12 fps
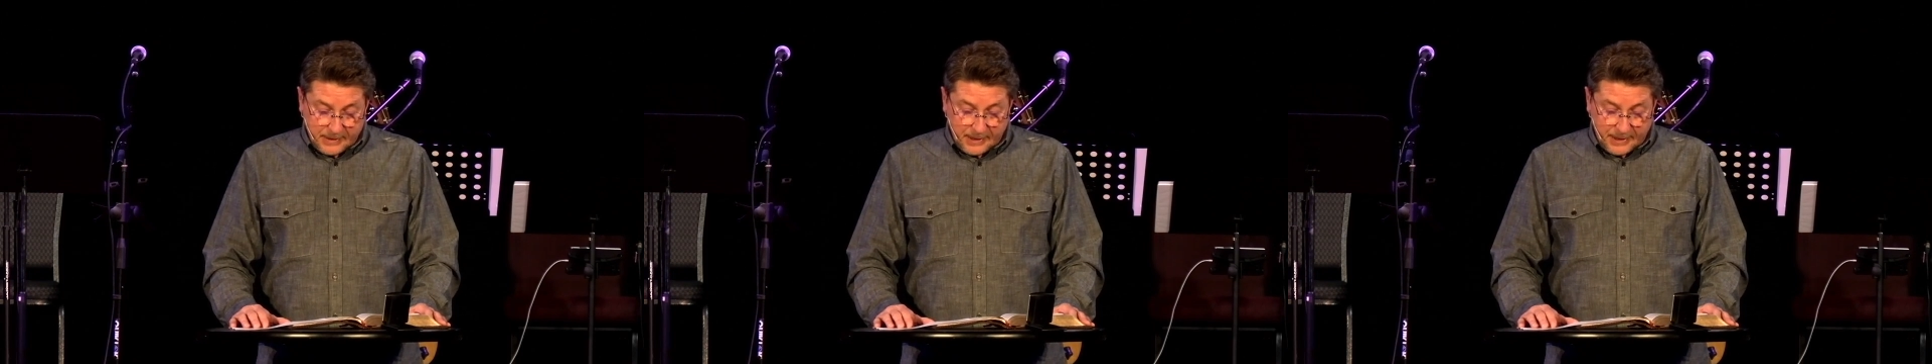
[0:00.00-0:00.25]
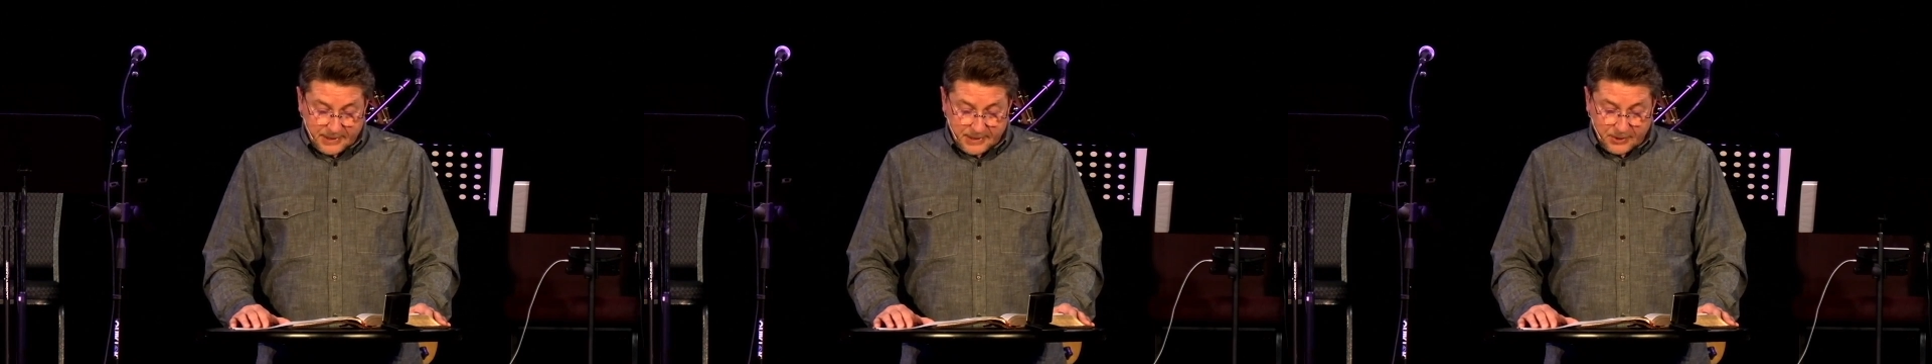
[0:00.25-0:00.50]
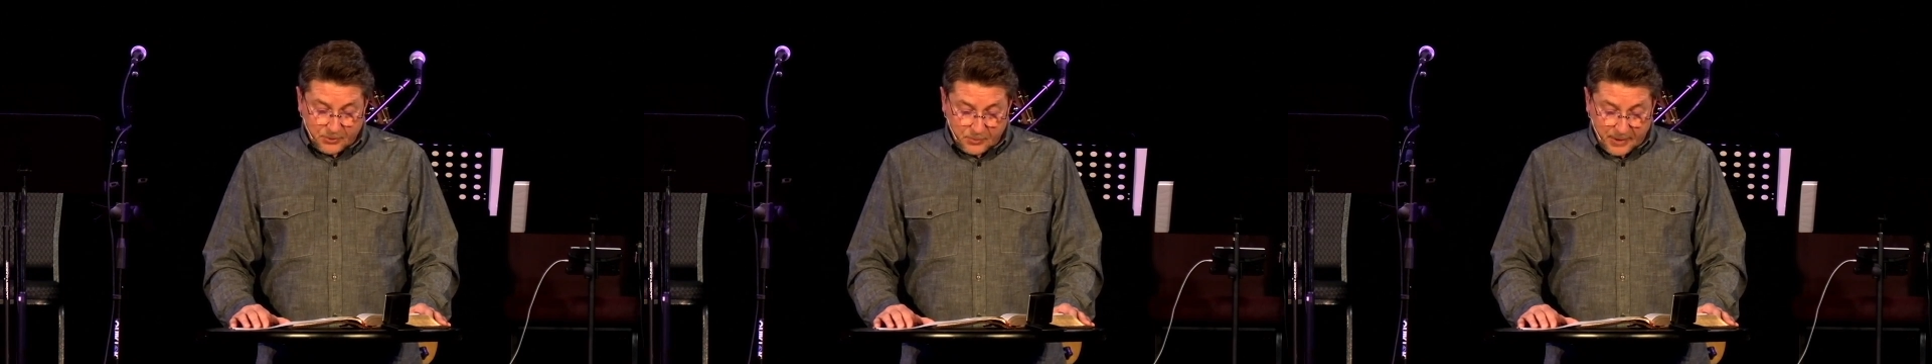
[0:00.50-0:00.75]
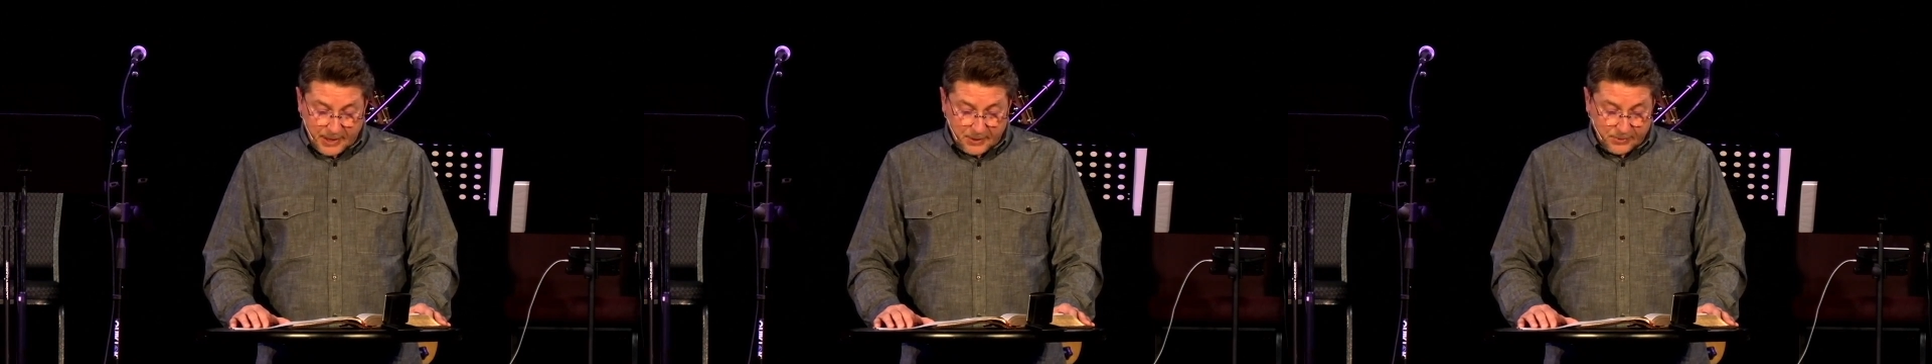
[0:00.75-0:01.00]
I did
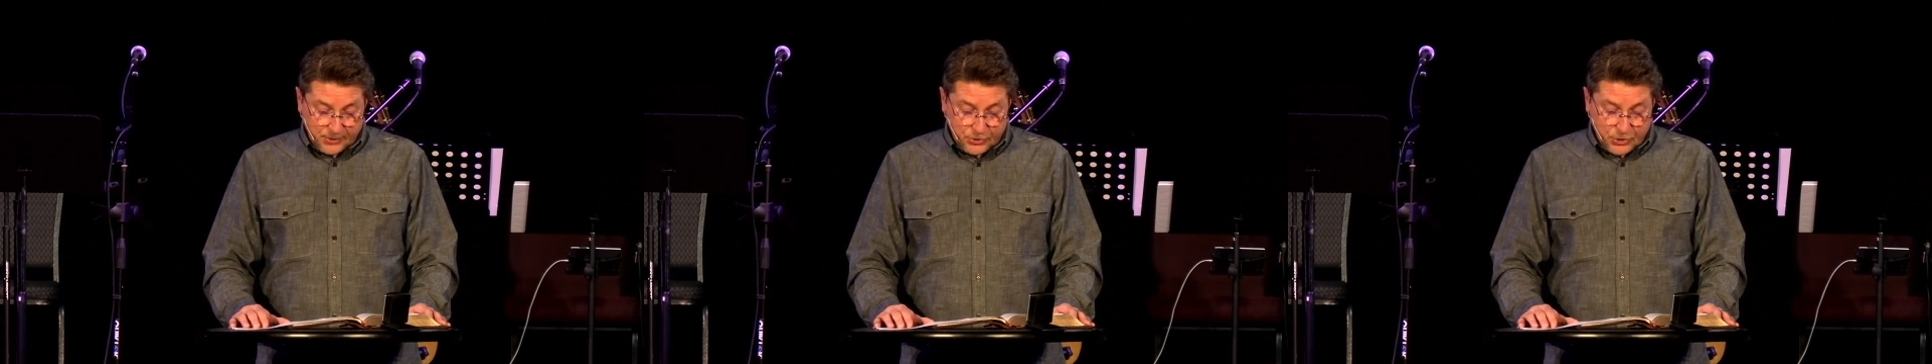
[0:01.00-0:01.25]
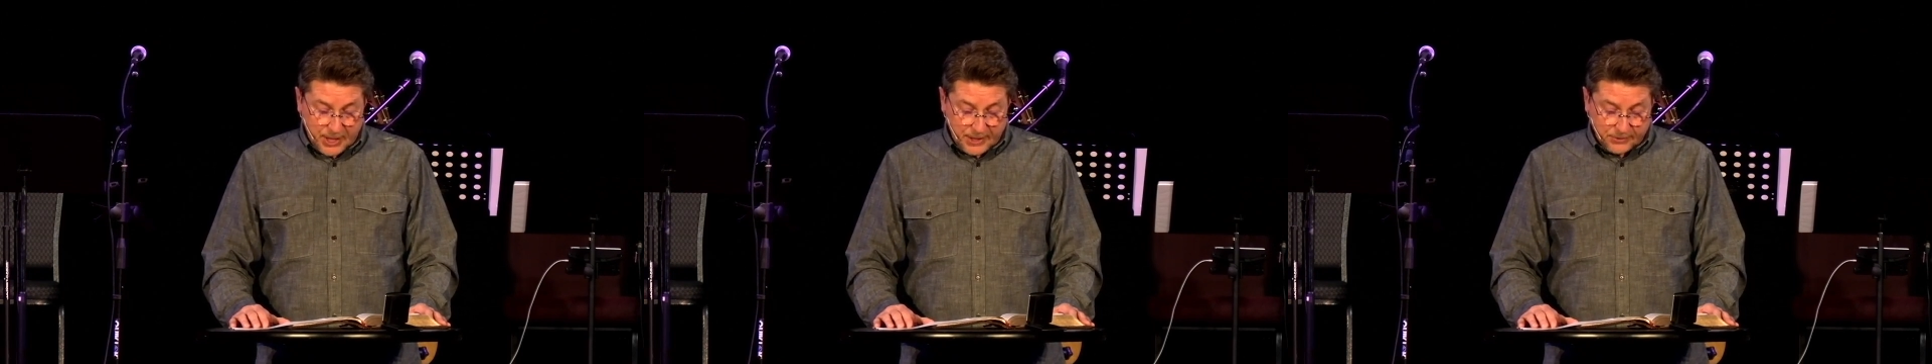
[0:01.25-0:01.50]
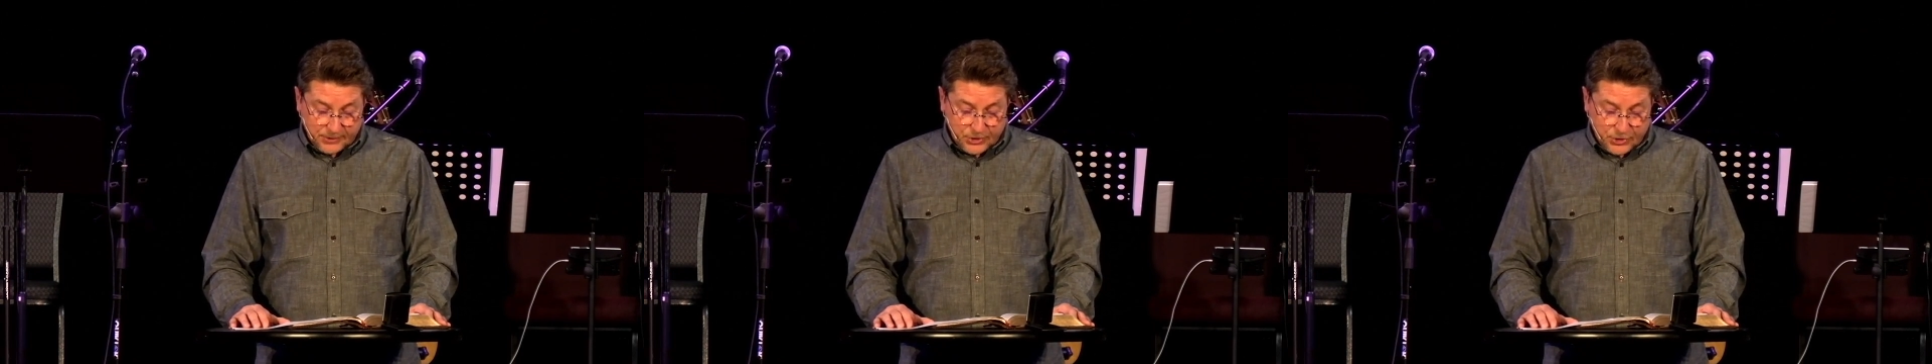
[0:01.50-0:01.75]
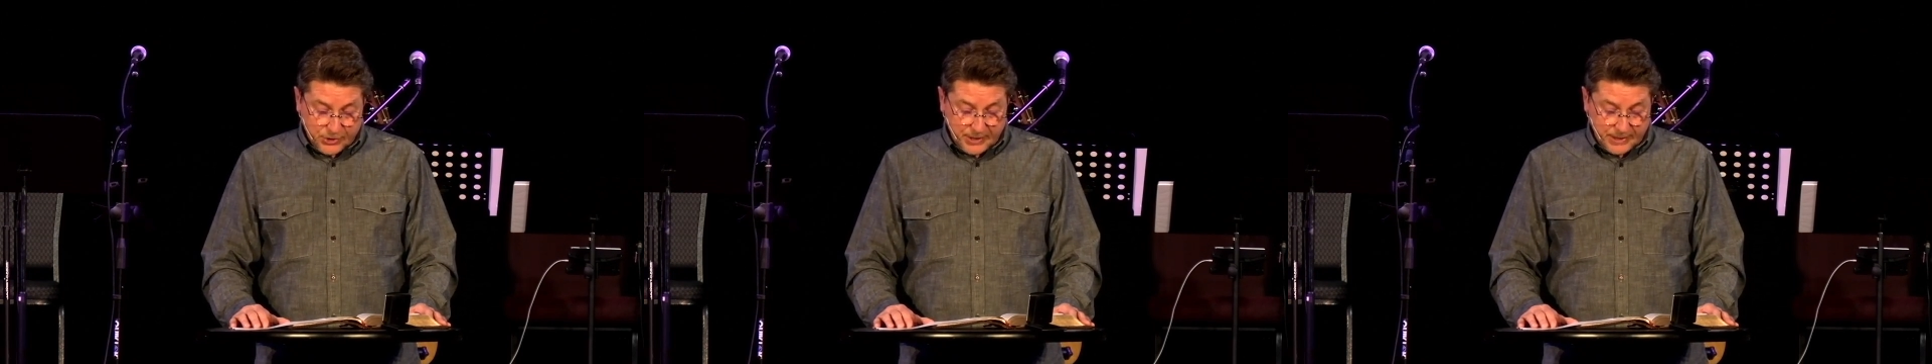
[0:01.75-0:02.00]
away with
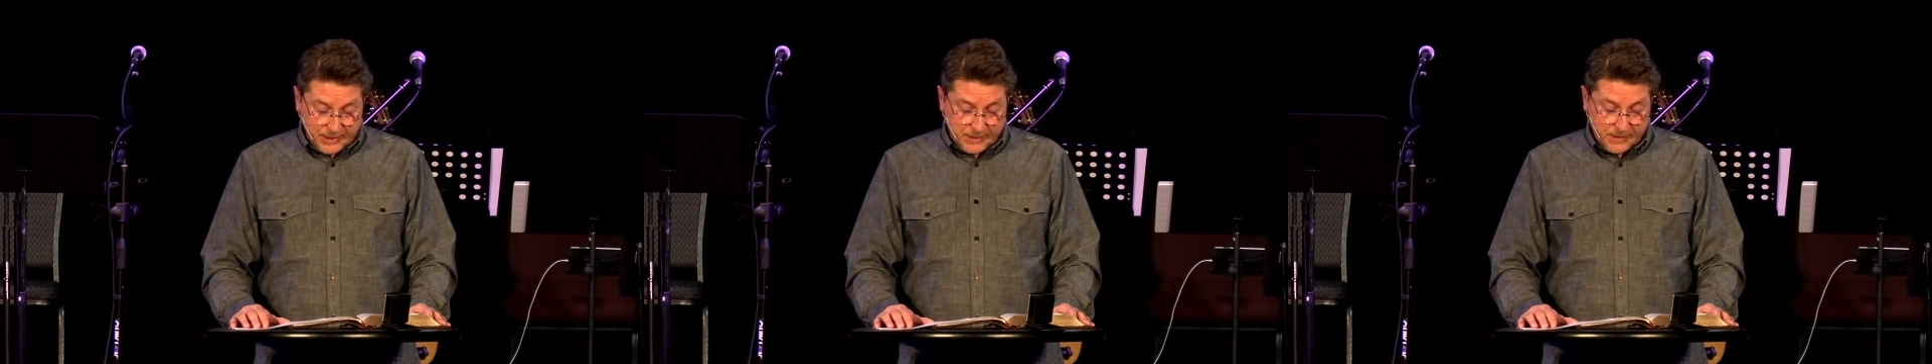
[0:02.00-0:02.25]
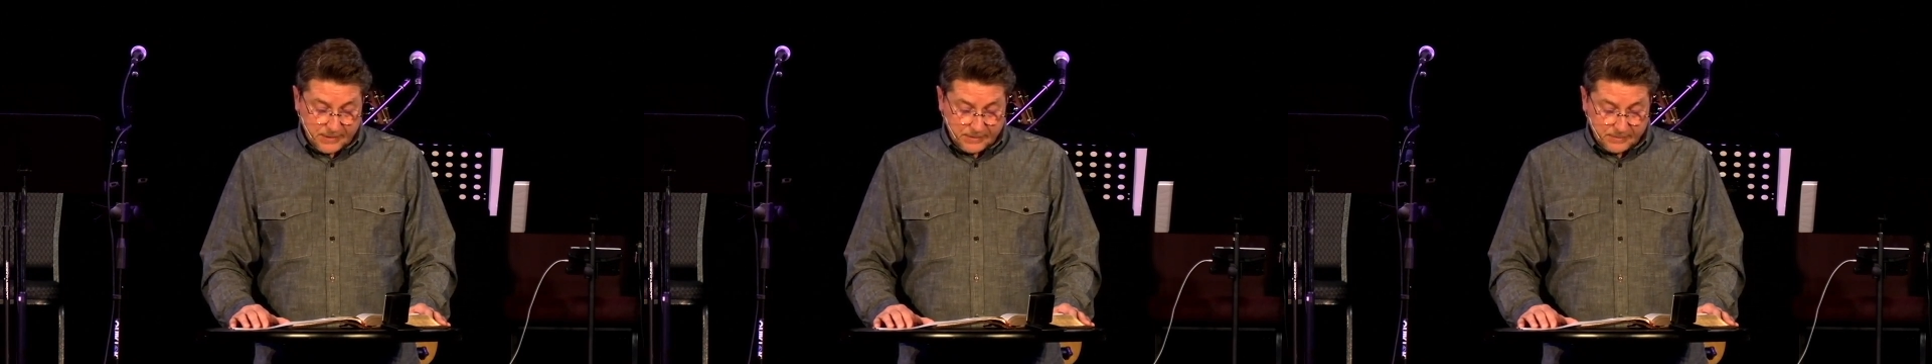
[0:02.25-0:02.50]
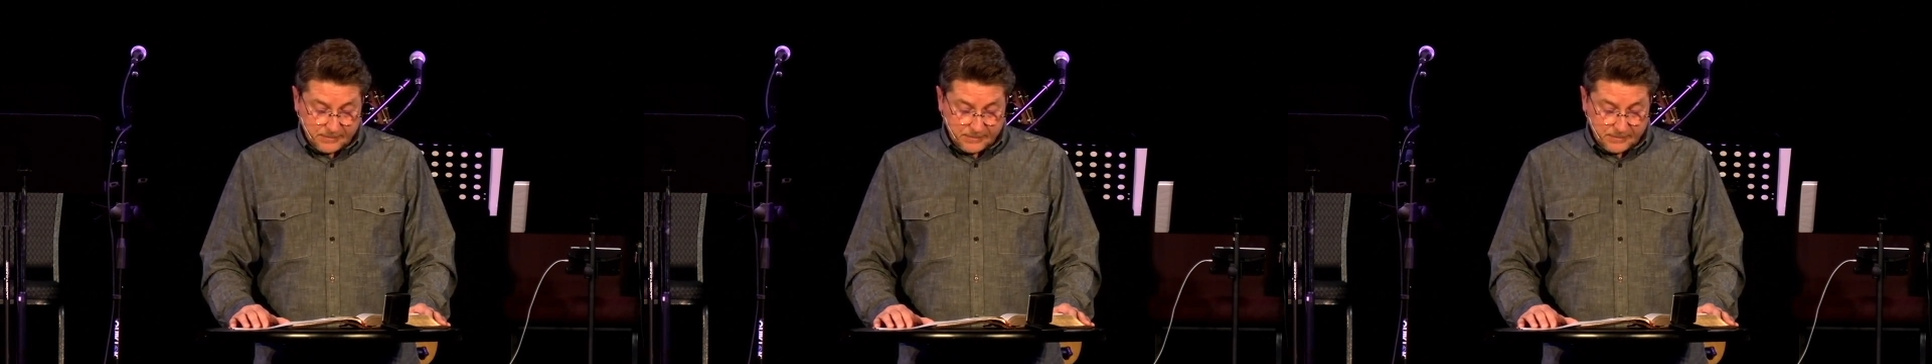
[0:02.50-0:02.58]
childish things.